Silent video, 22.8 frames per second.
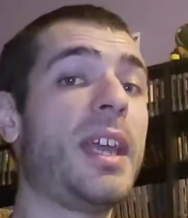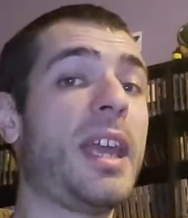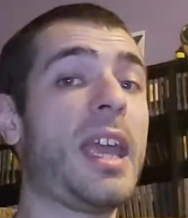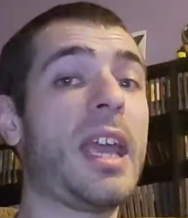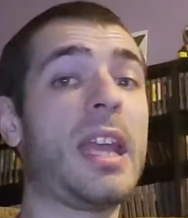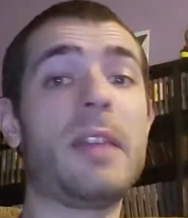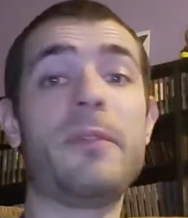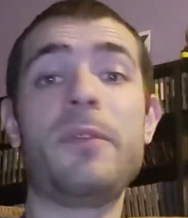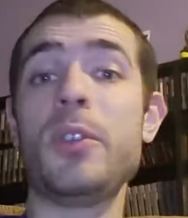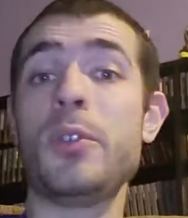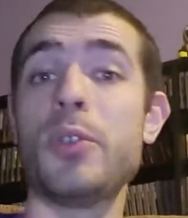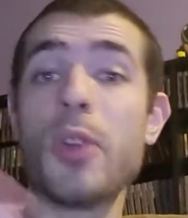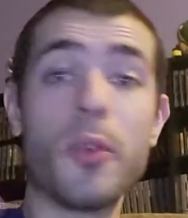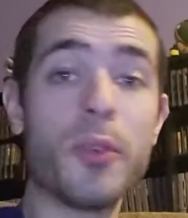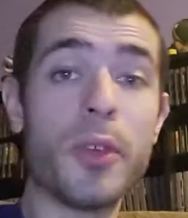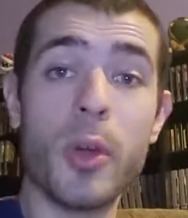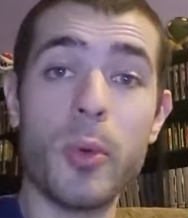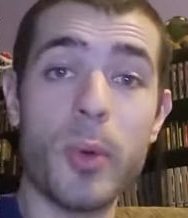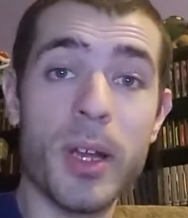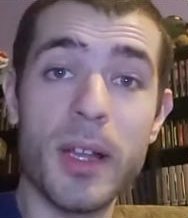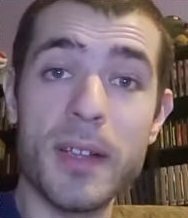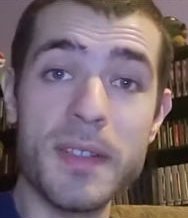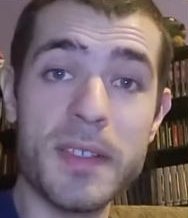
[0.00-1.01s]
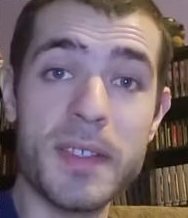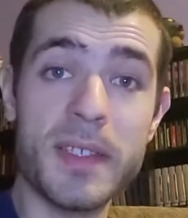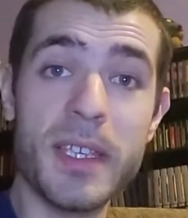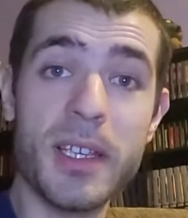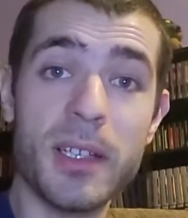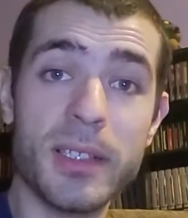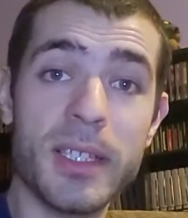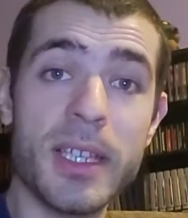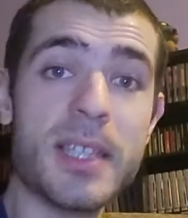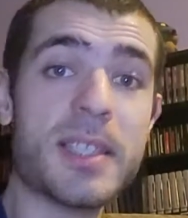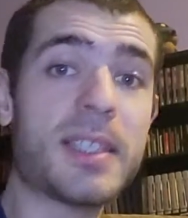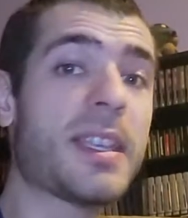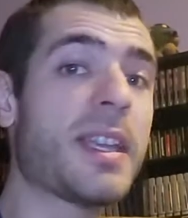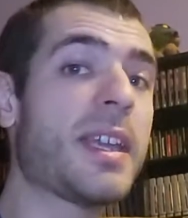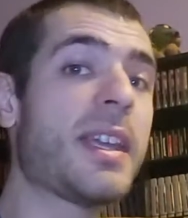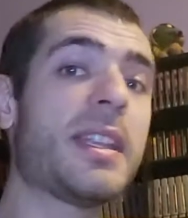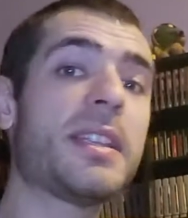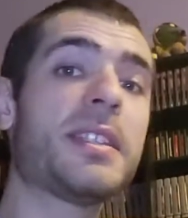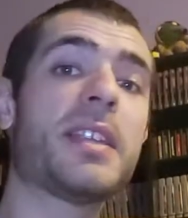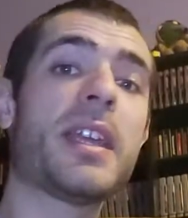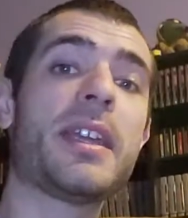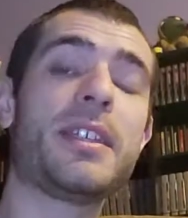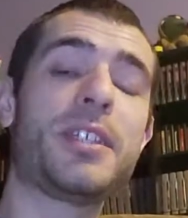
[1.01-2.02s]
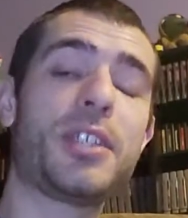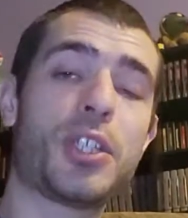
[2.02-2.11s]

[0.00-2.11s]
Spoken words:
And if you don't know what Unsealed is, it is a